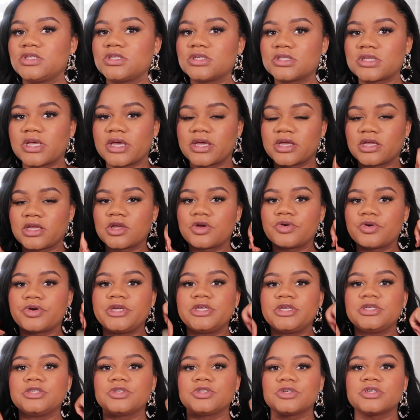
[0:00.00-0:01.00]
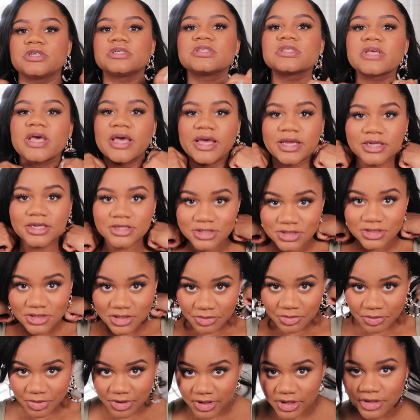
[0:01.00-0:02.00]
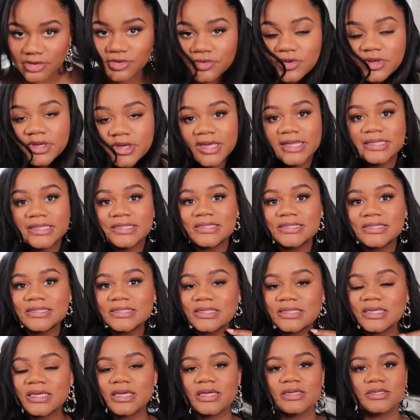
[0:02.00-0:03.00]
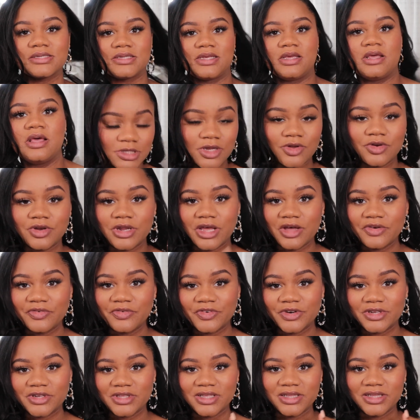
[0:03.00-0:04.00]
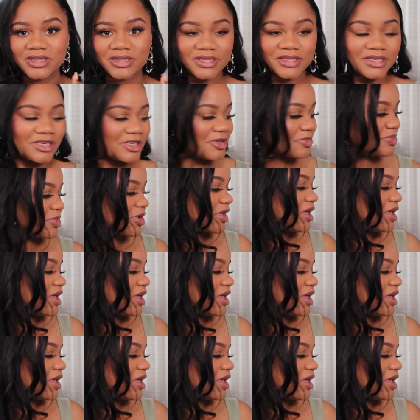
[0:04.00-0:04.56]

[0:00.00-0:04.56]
just like a green dress actually, but you can't see it. So now for the lip,